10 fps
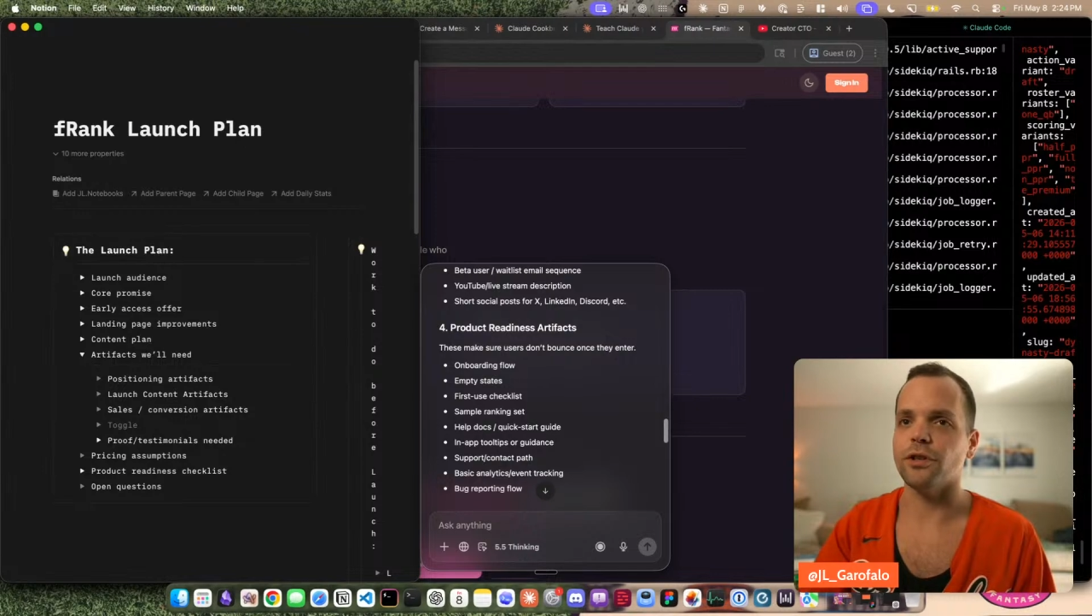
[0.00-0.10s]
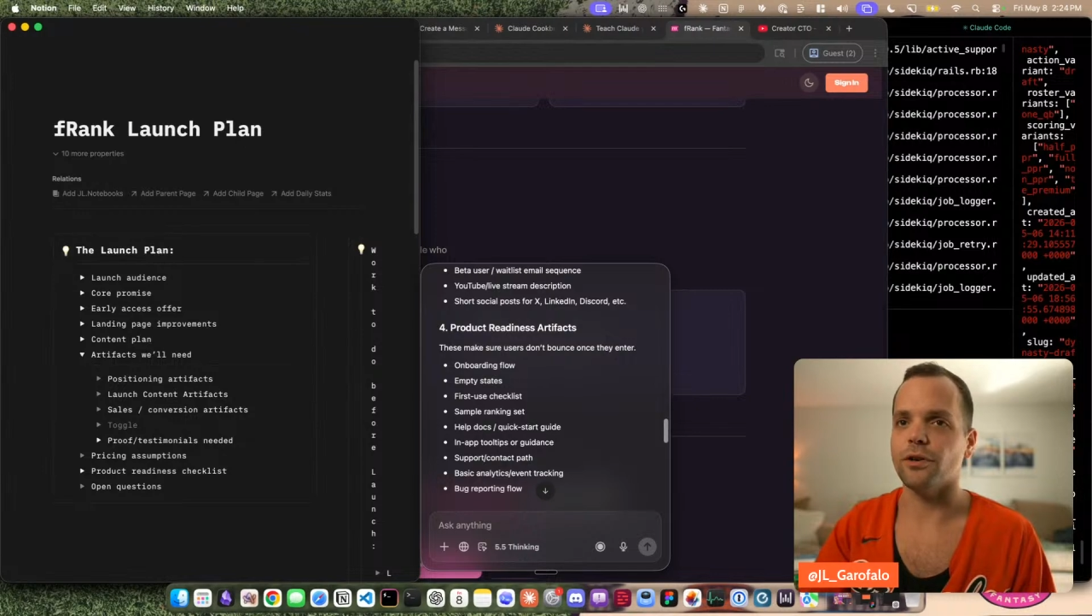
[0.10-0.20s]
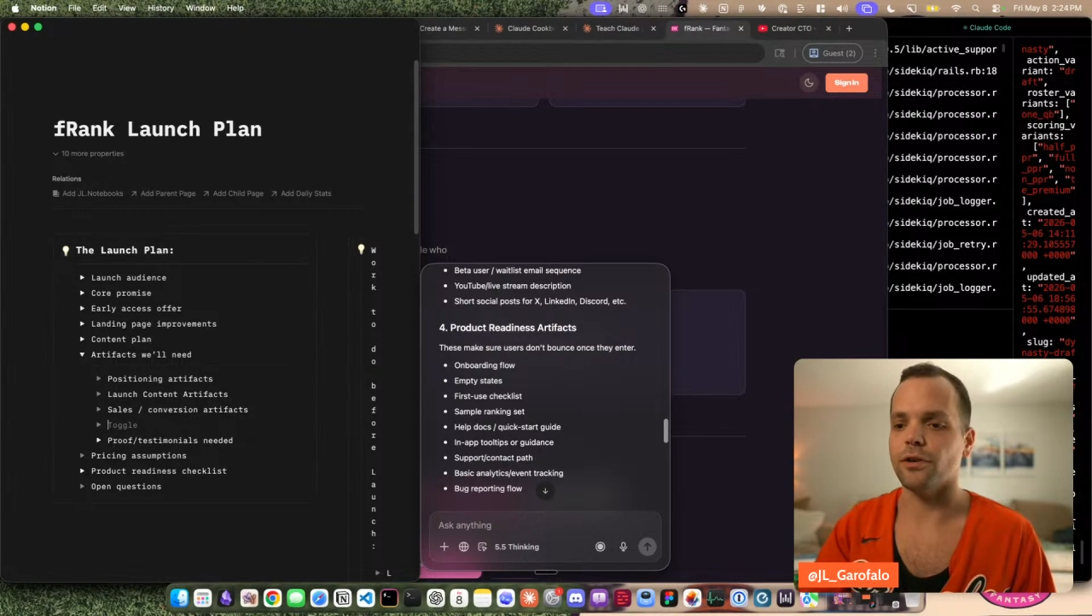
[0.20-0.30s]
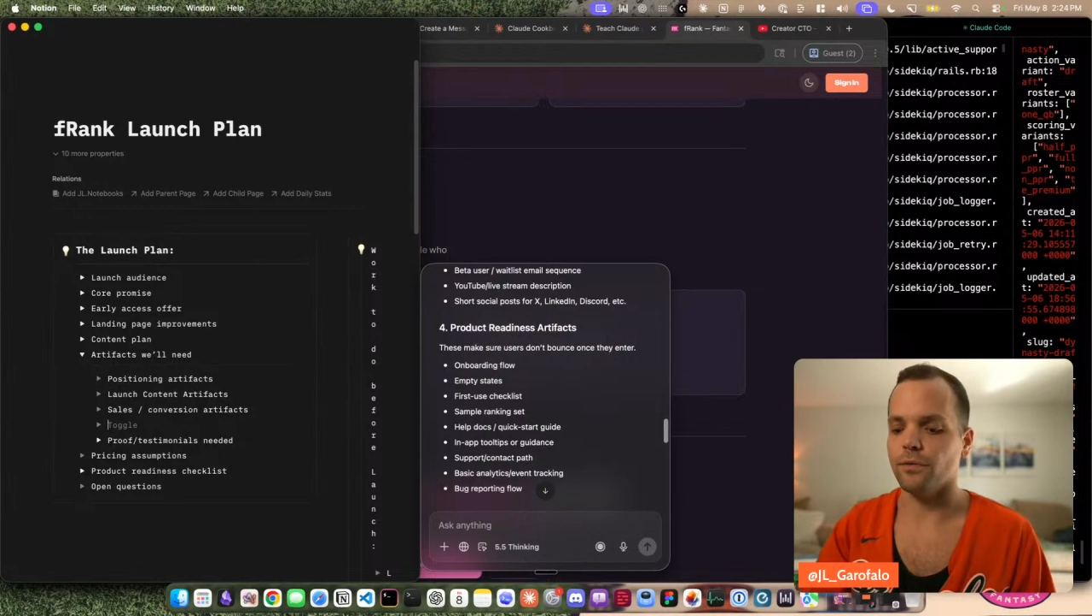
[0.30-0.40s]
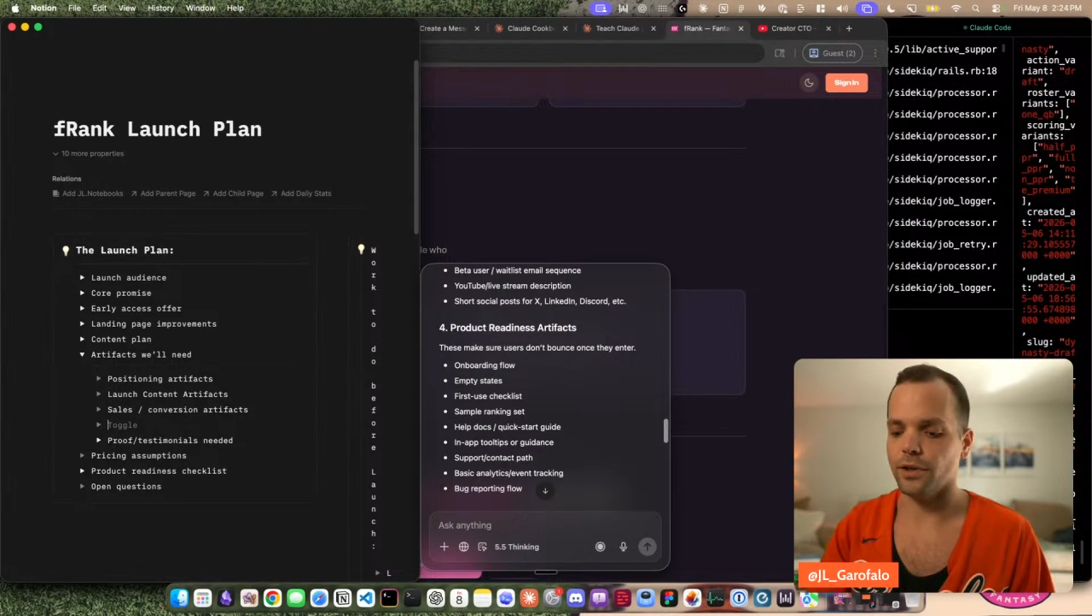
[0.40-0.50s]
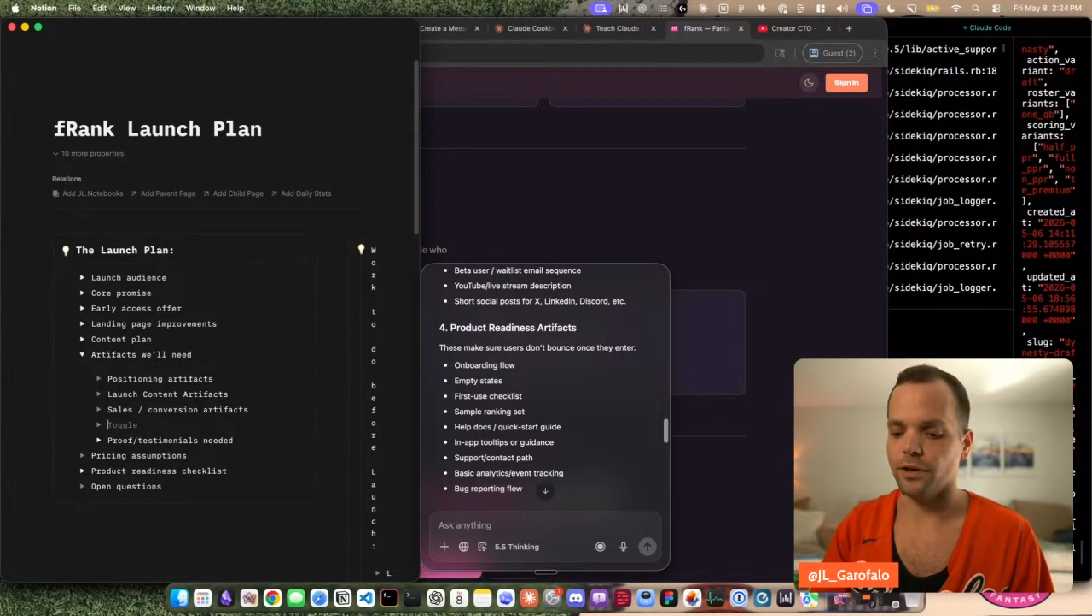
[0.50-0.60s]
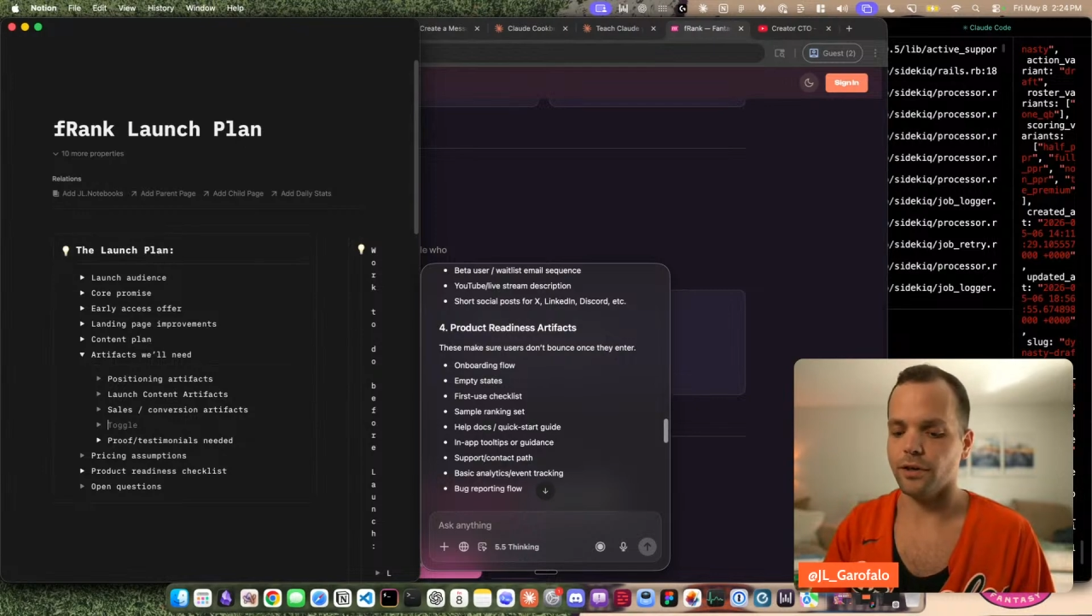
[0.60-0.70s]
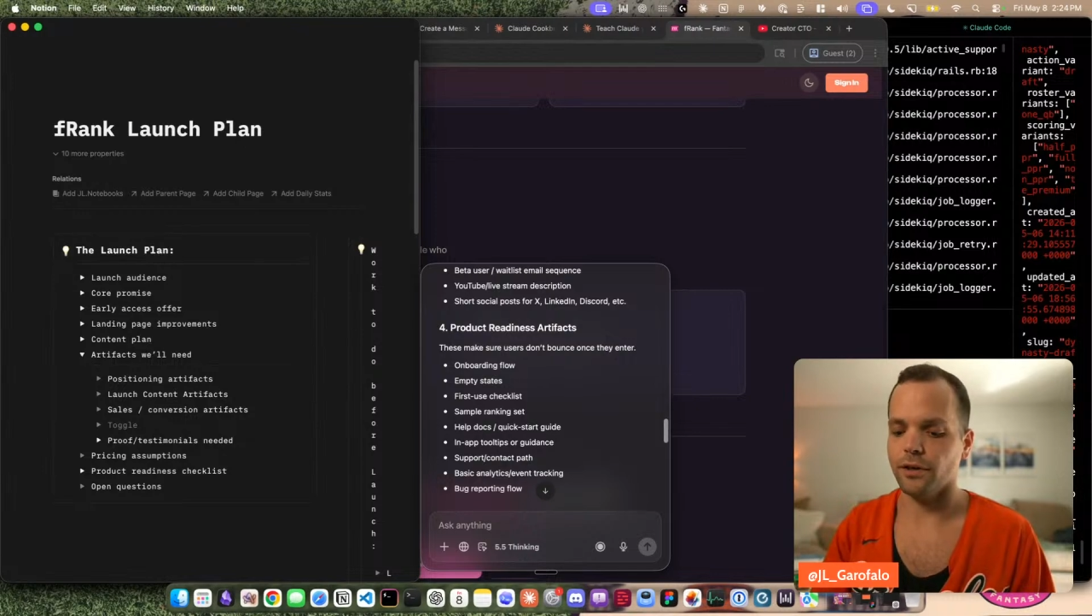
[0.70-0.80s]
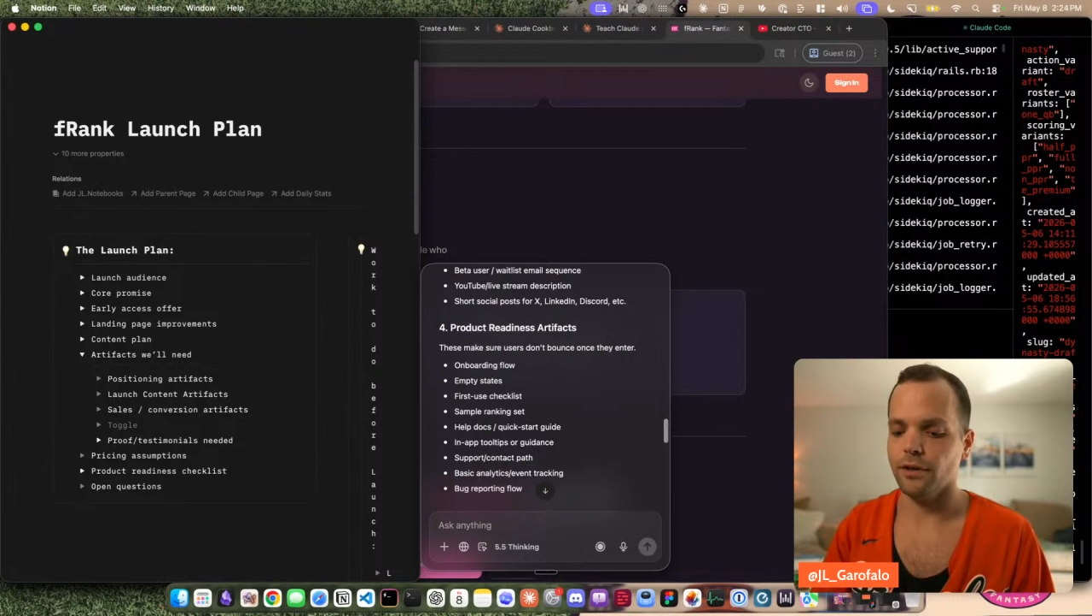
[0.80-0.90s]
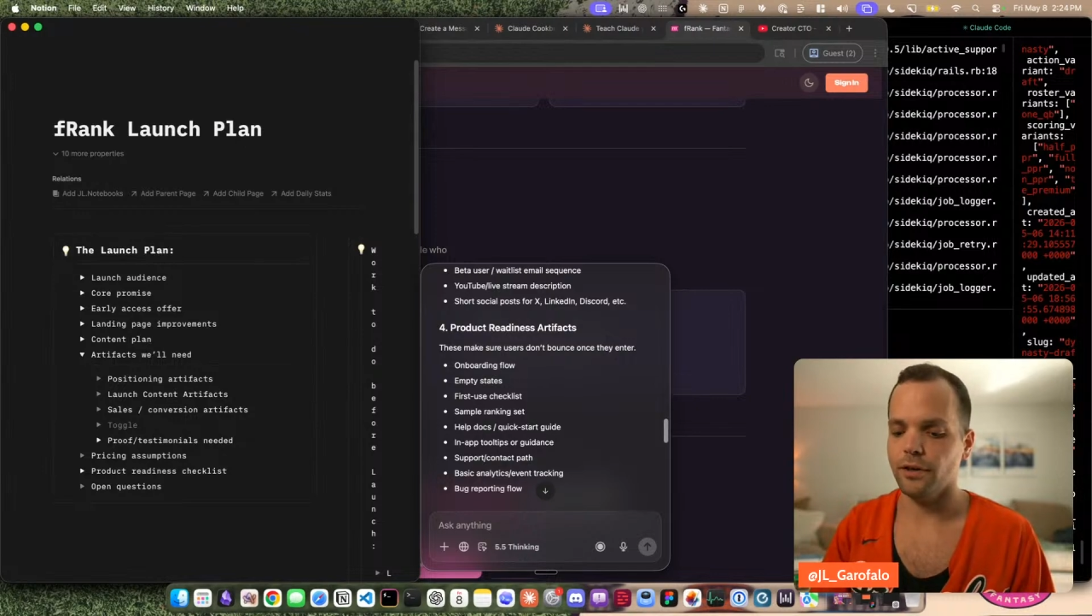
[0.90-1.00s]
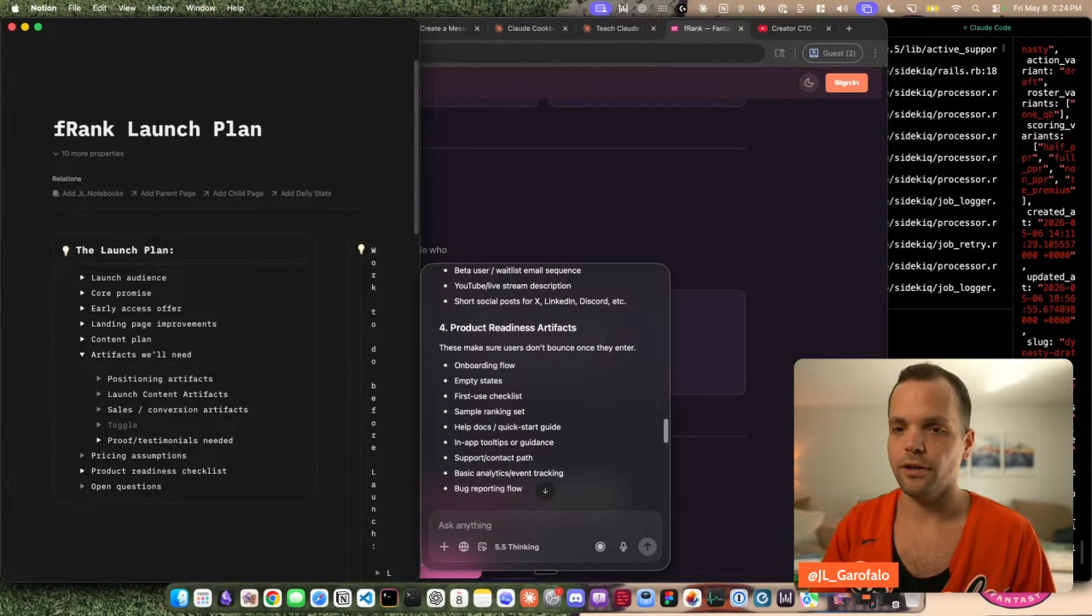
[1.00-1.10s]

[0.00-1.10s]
note over here.